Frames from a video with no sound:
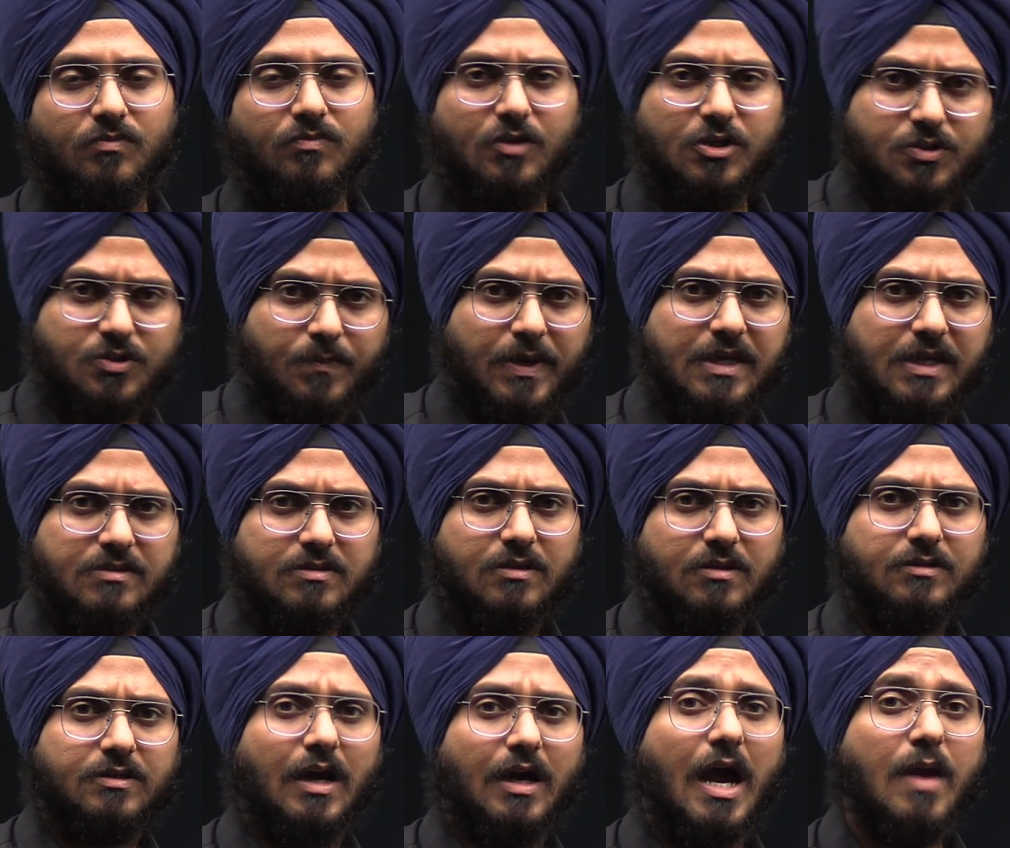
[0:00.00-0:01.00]
This means
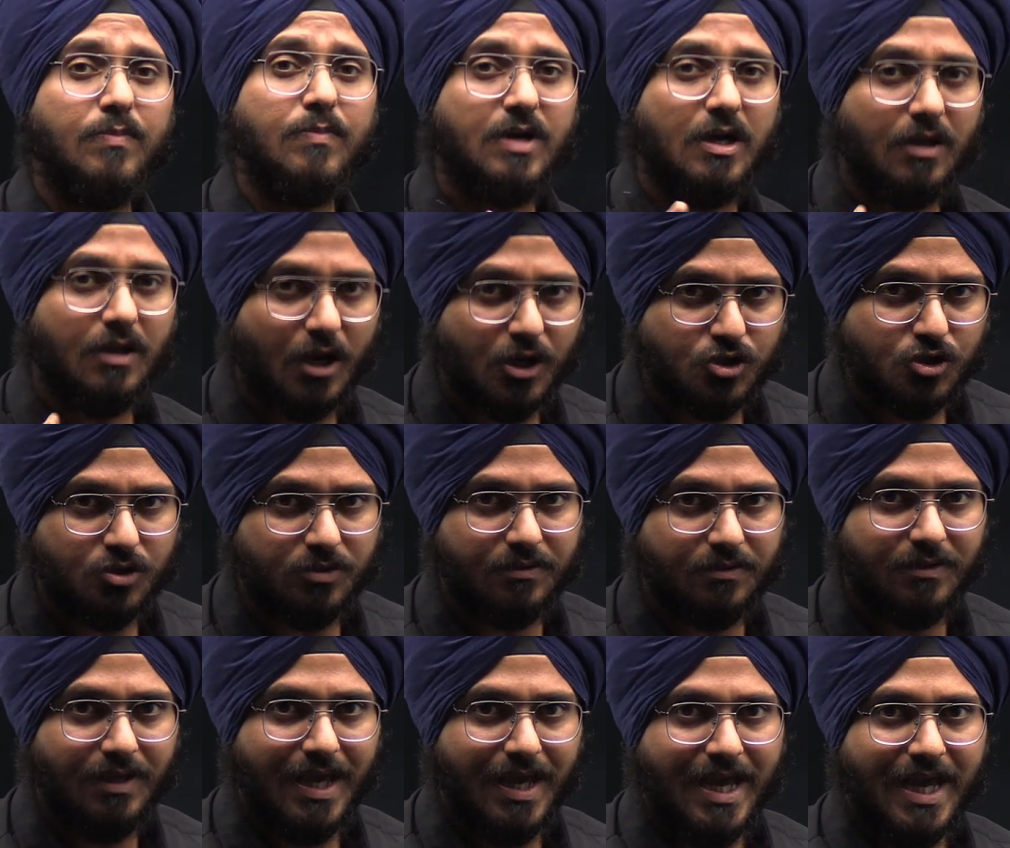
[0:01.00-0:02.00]
the type
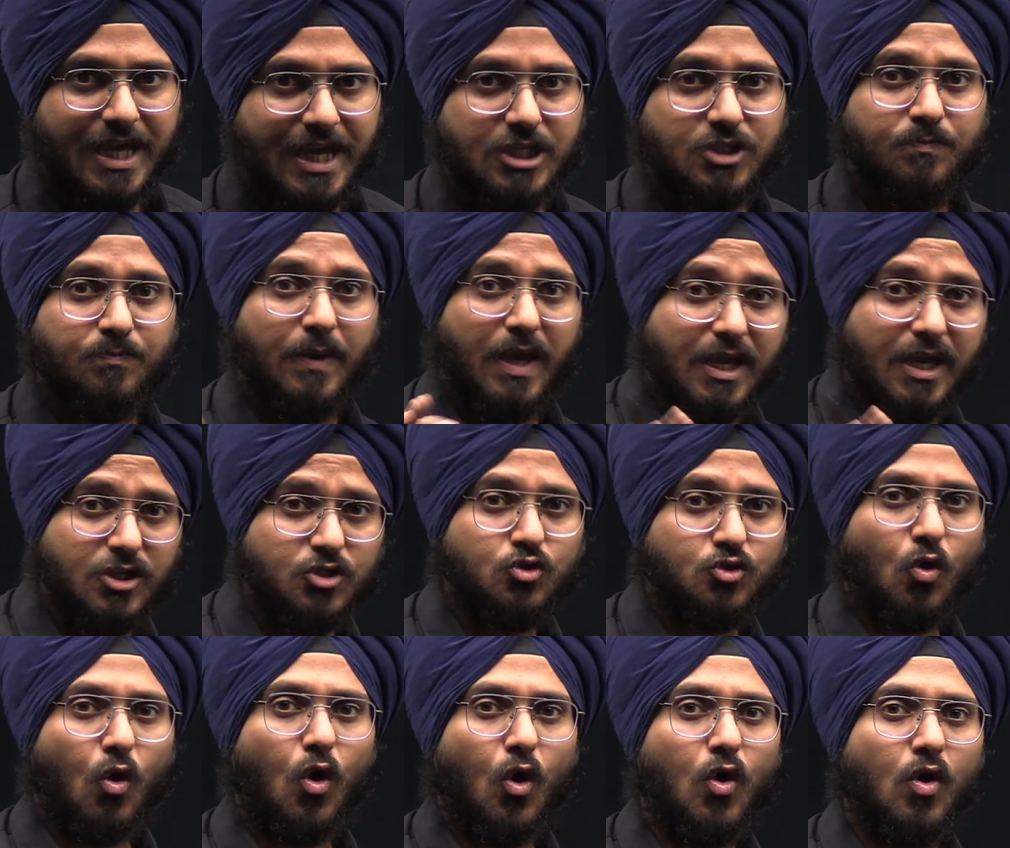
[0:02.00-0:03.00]
deduction is
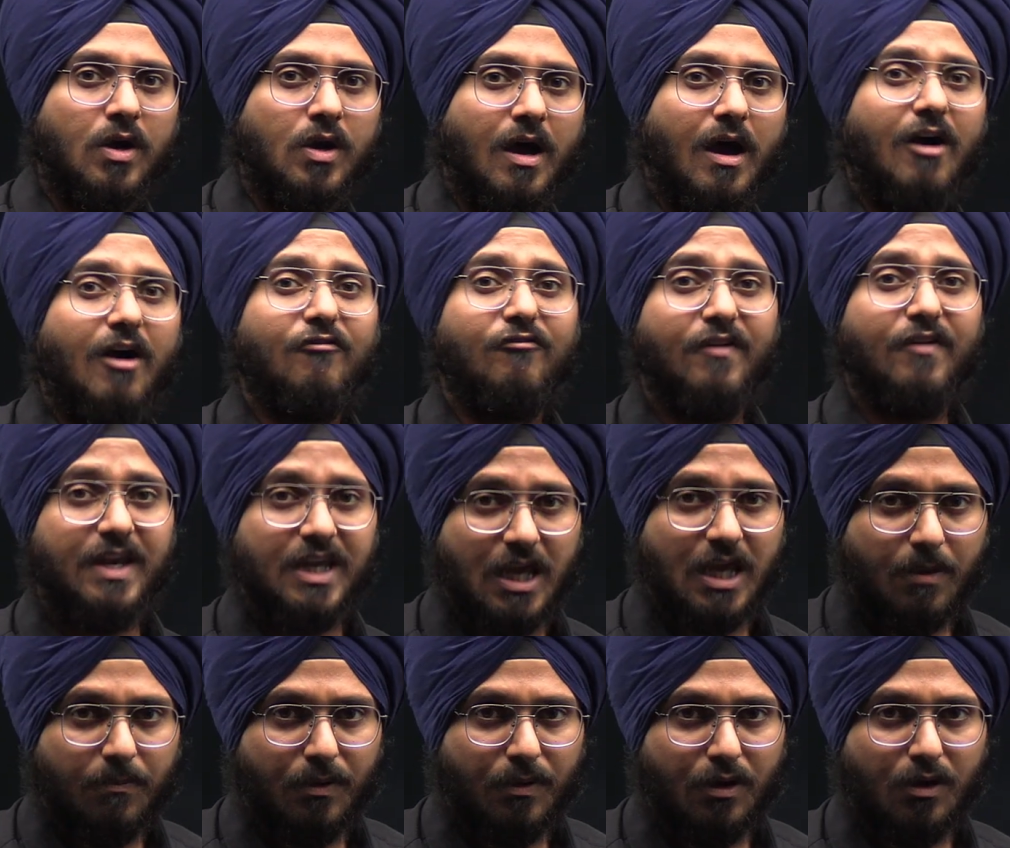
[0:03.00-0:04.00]
based on a
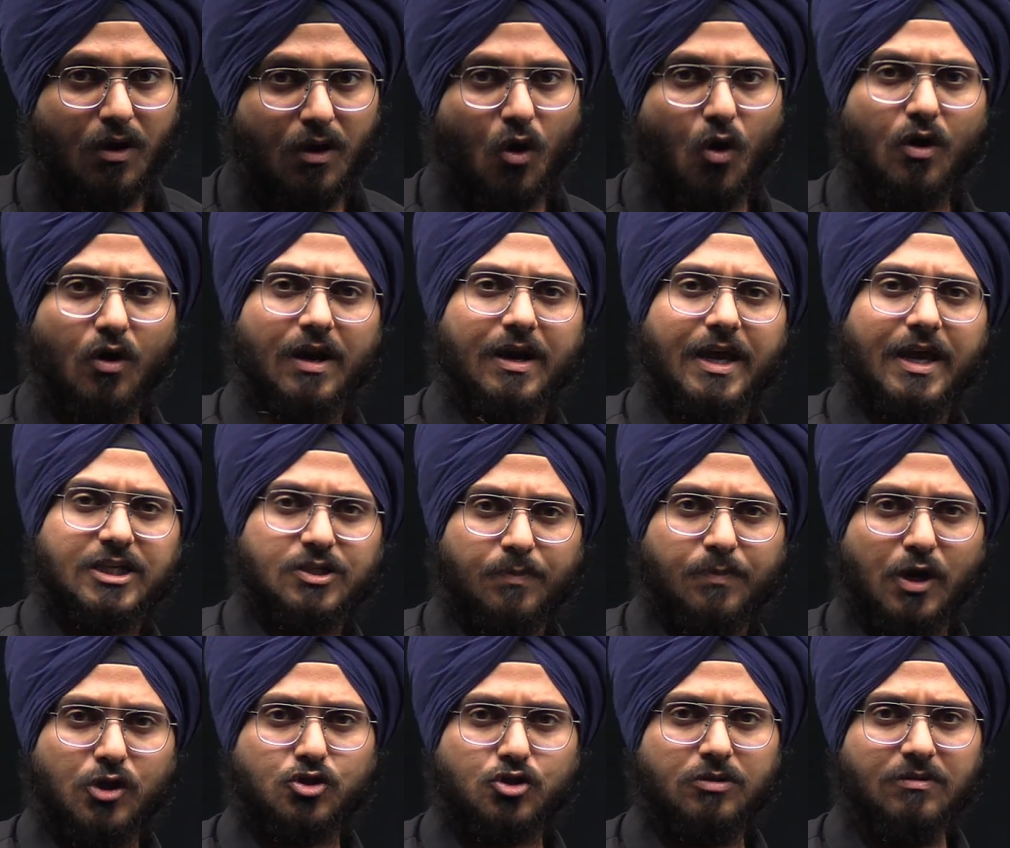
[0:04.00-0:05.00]
variable or an
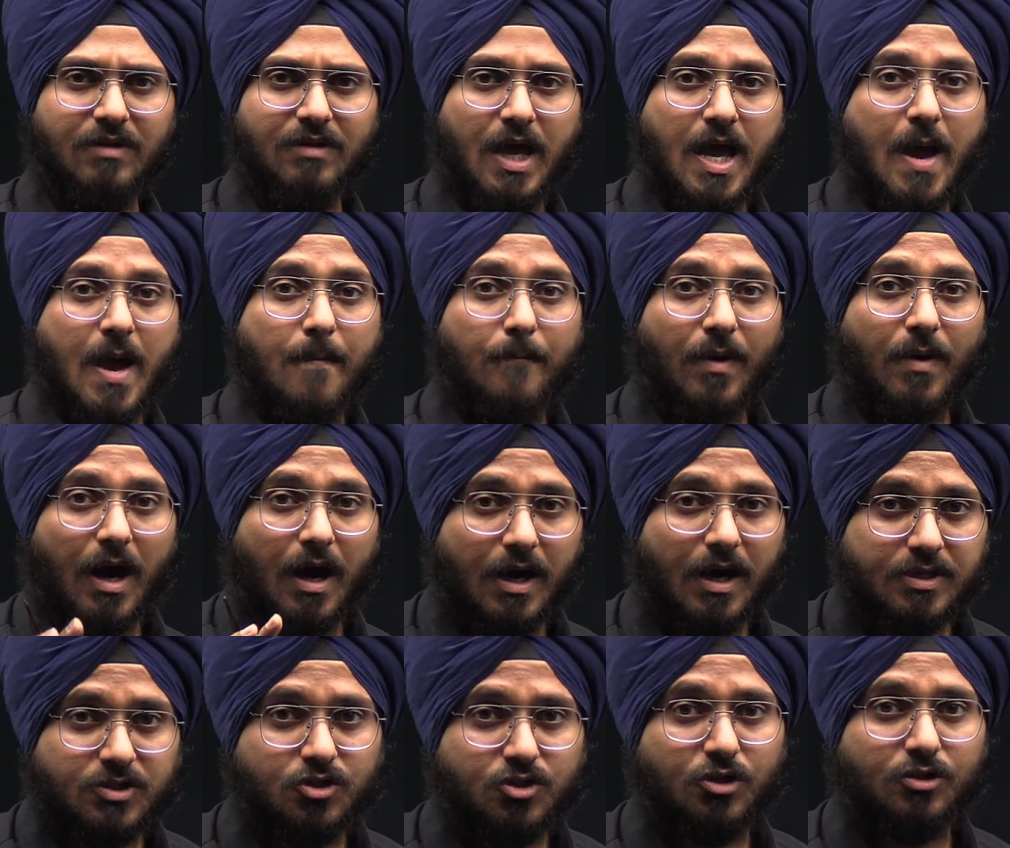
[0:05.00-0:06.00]
expression
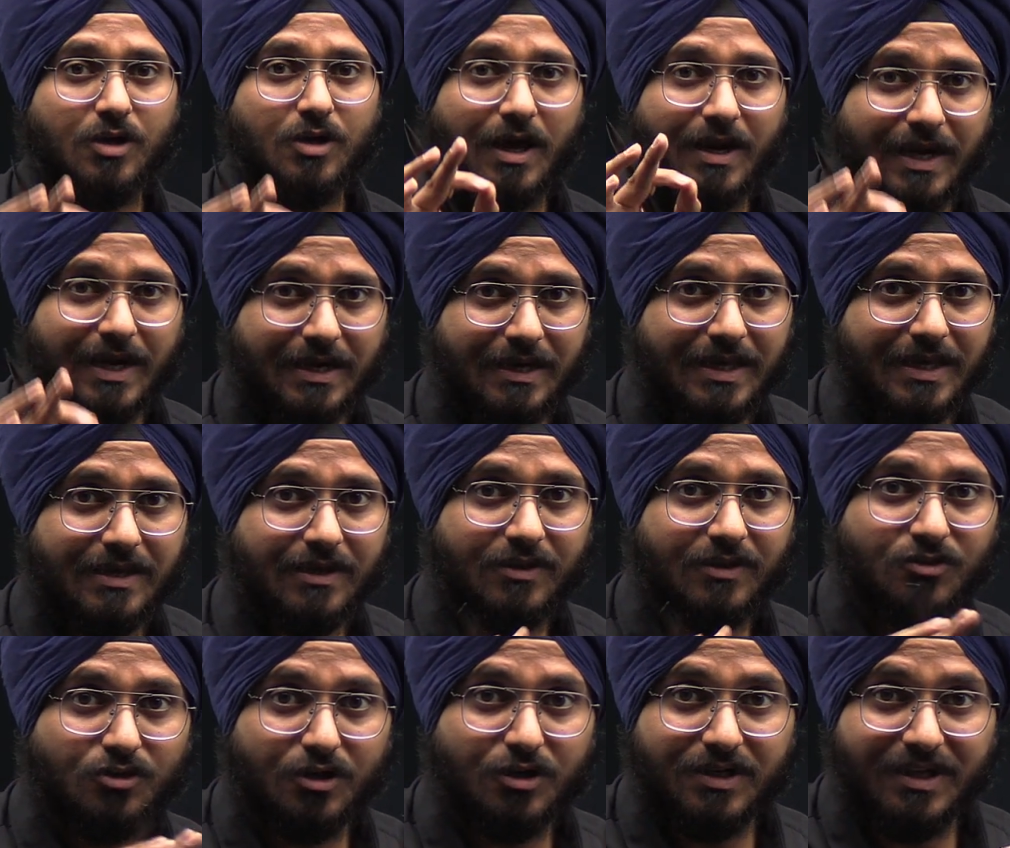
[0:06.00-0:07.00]
passed directly
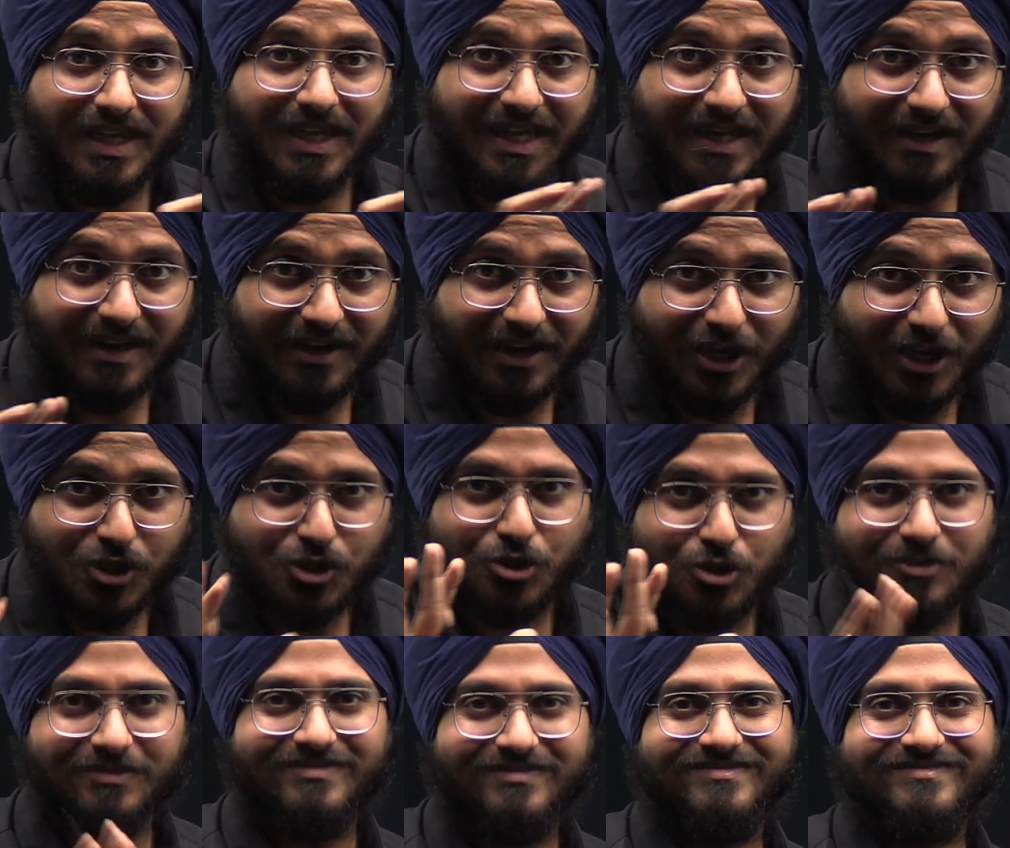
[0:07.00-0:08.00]
in the
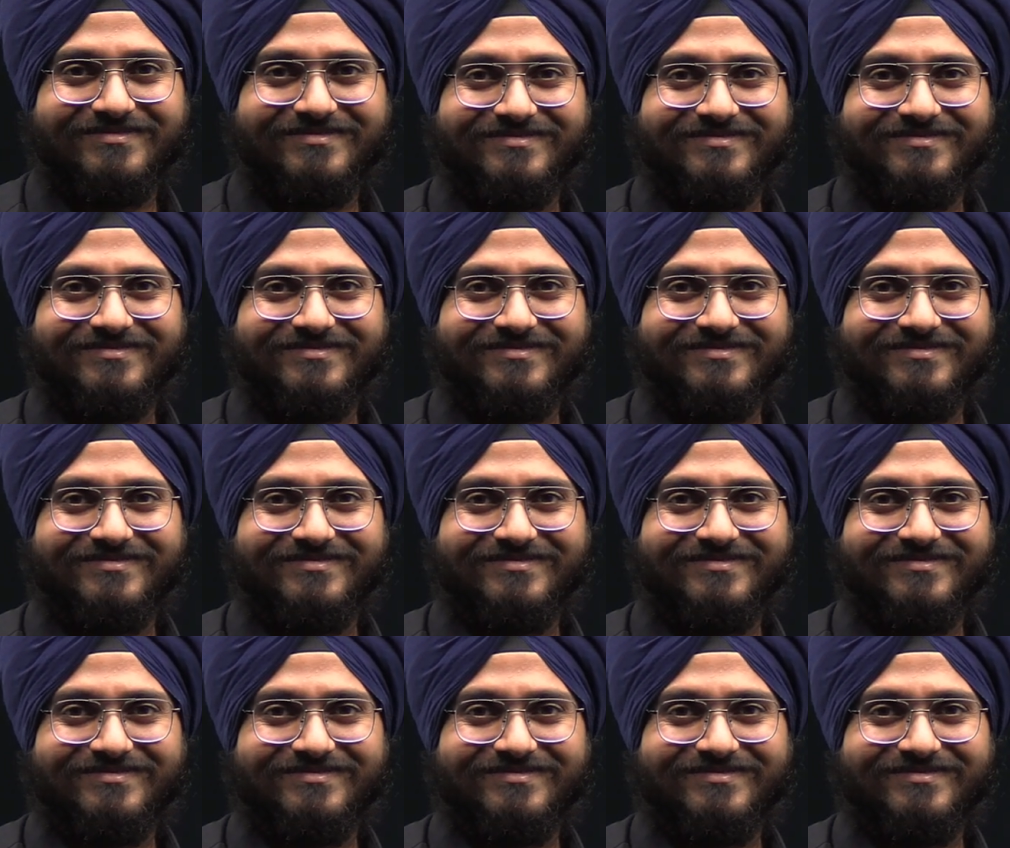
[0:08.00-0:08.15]
declaration.